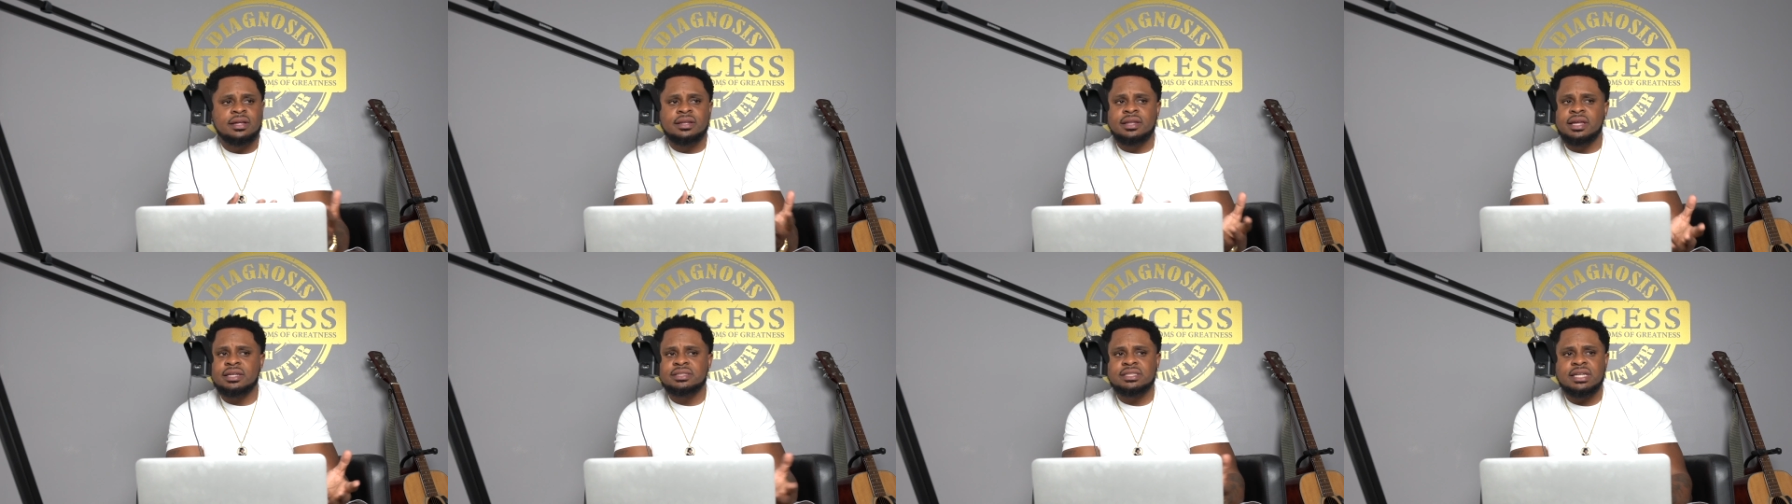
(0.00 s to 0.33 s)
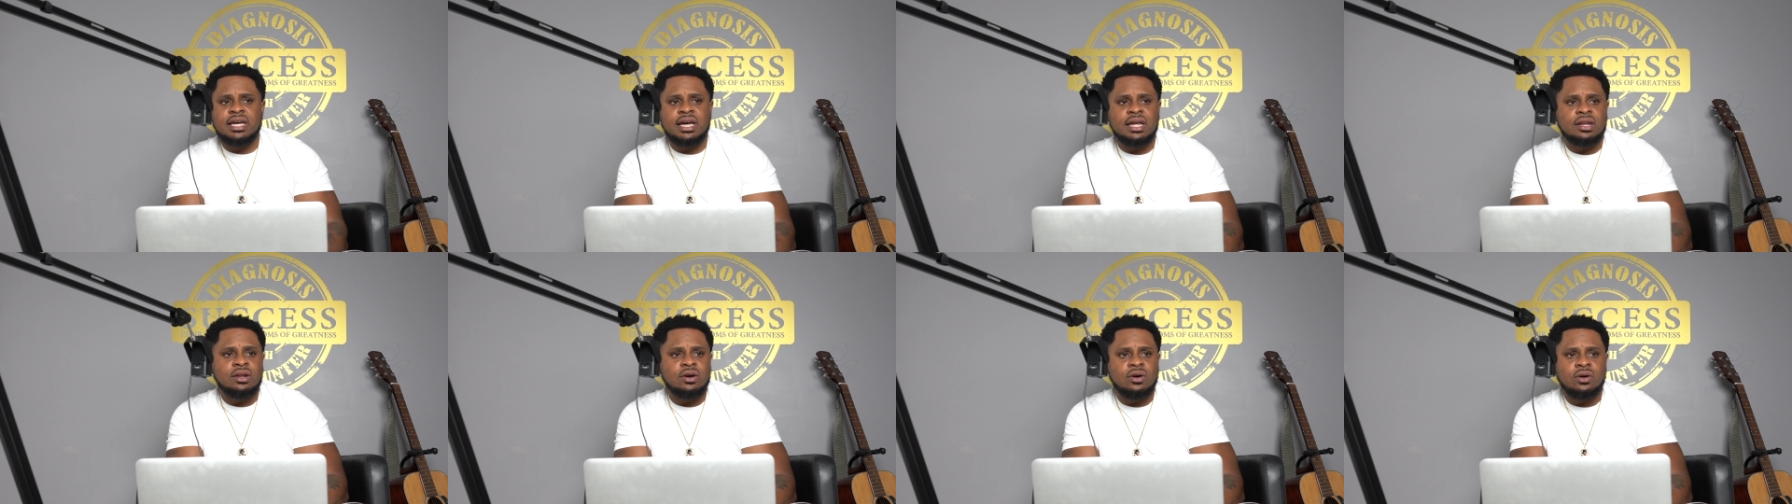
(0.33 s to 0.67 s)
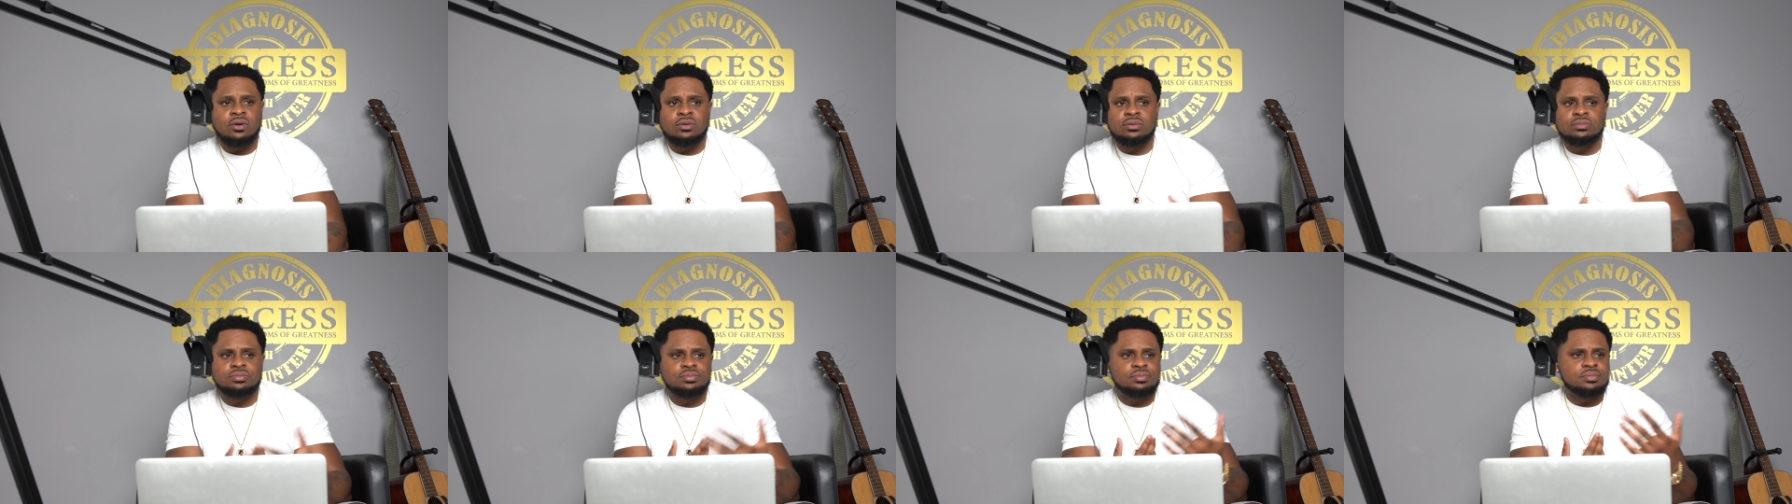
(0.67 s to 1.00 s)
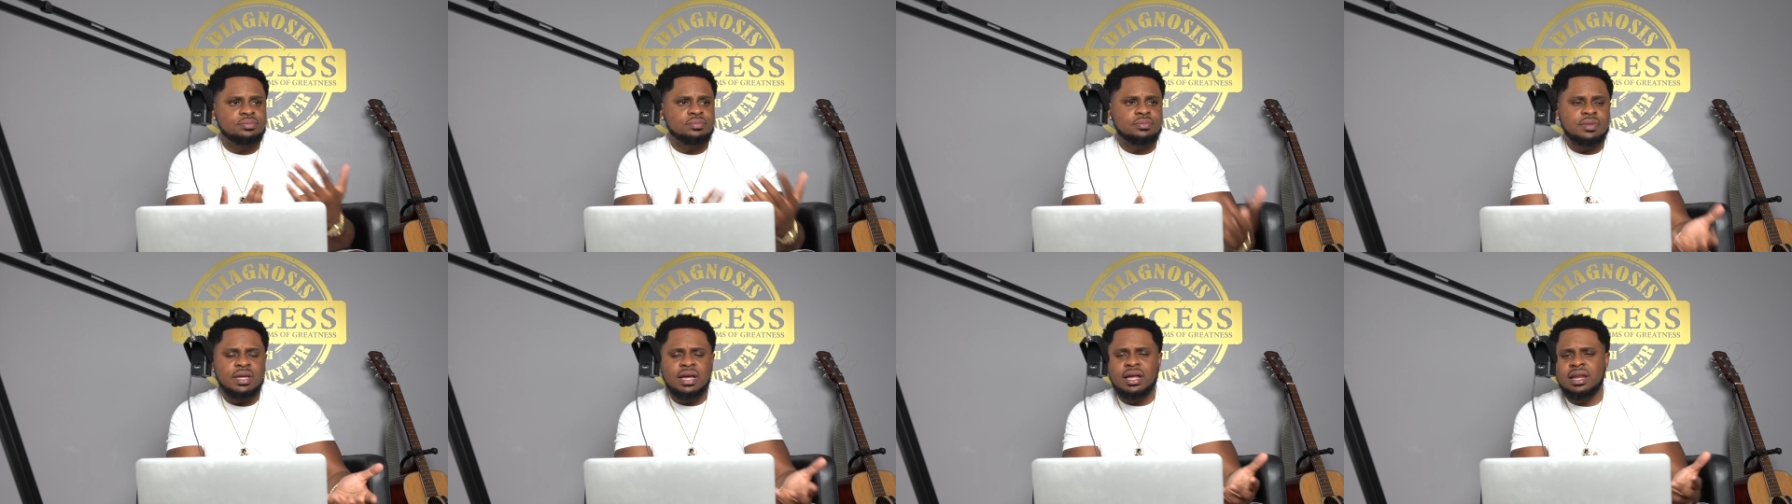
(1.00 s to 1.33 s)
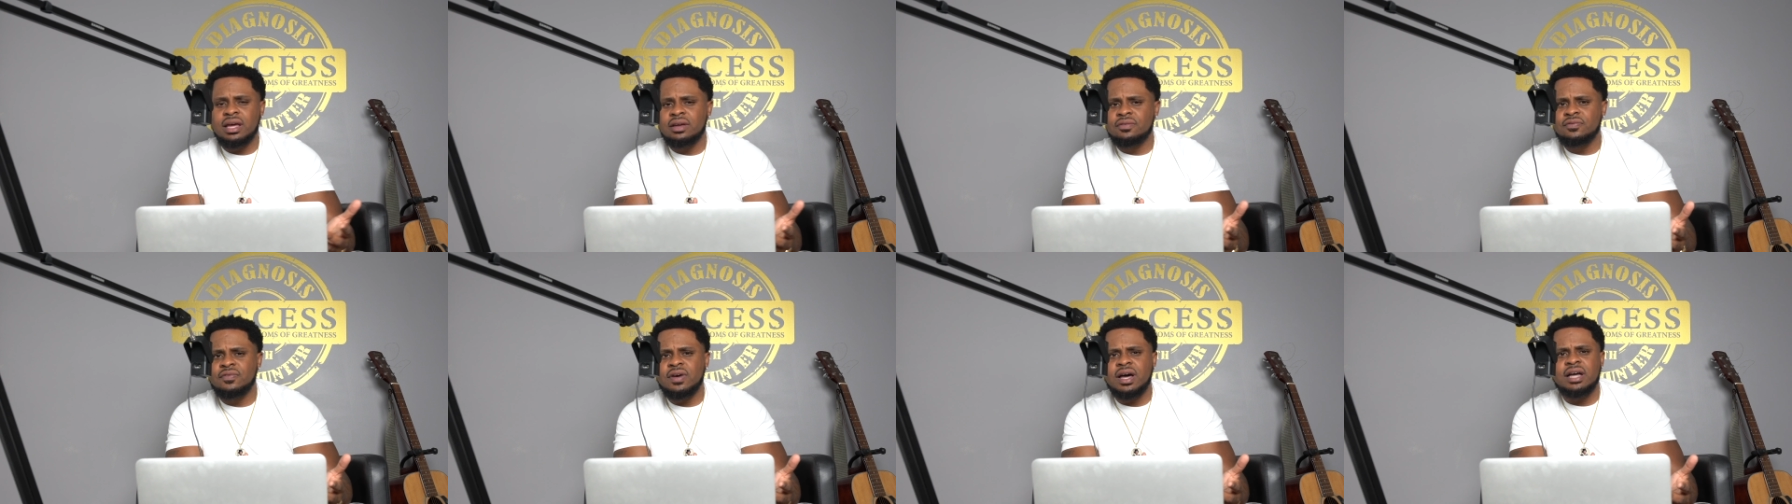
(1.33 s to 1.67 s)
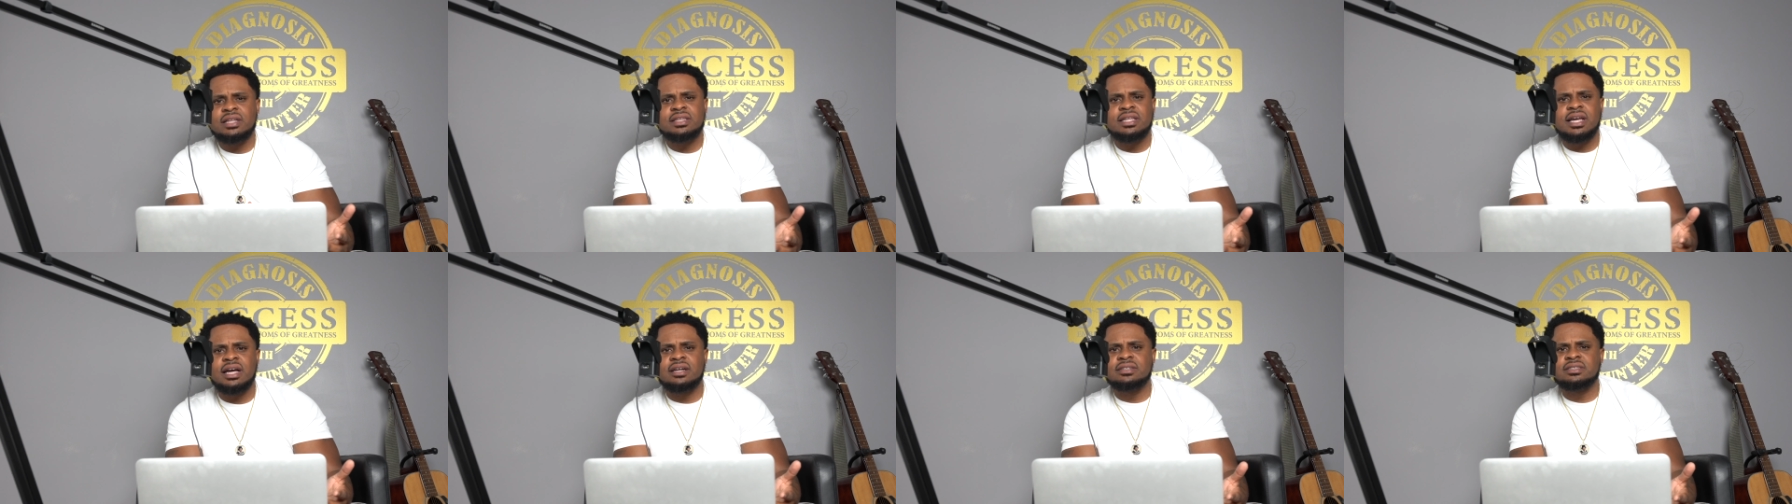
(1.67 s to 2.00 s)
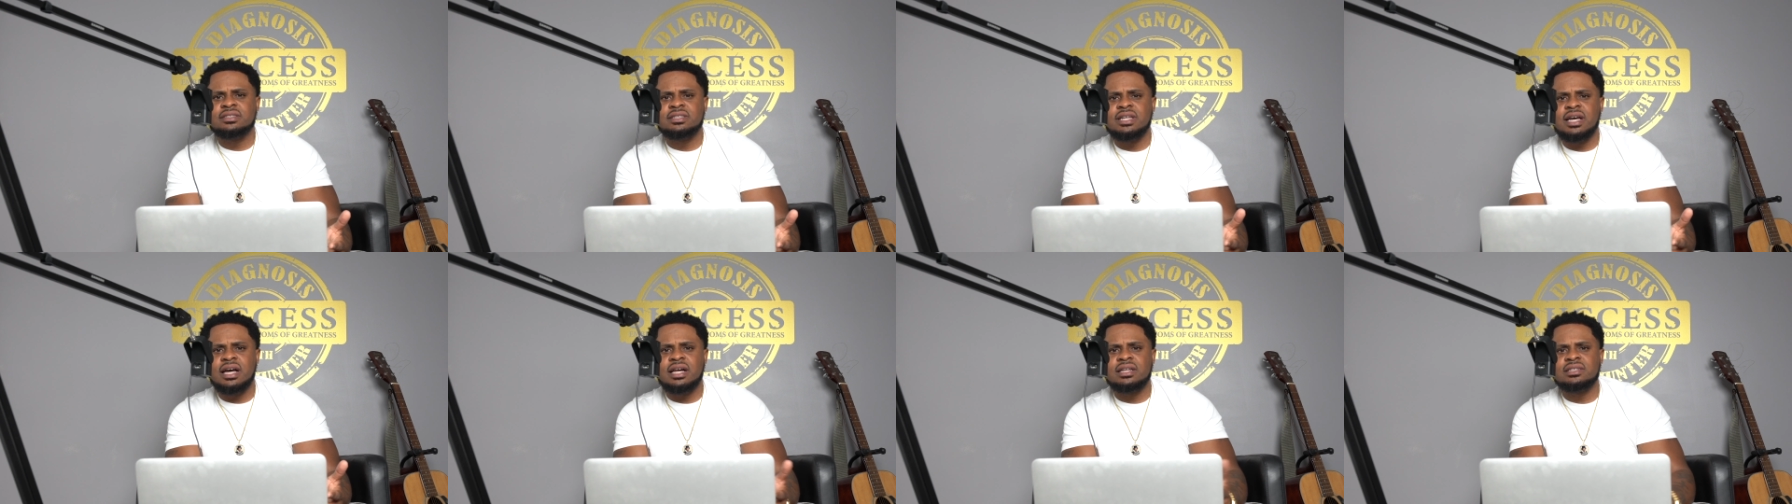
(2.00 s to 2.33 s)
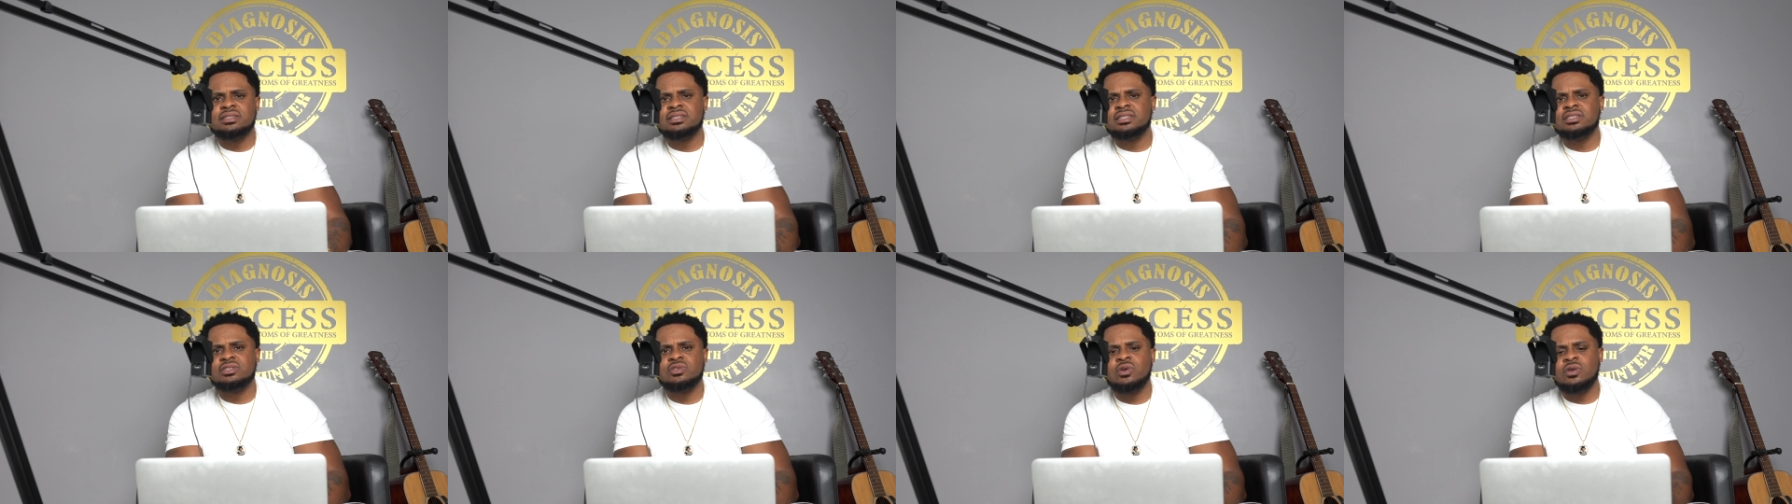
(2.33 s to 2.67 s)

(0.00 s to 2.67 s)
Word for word: Next thing I know, had like $5,000 just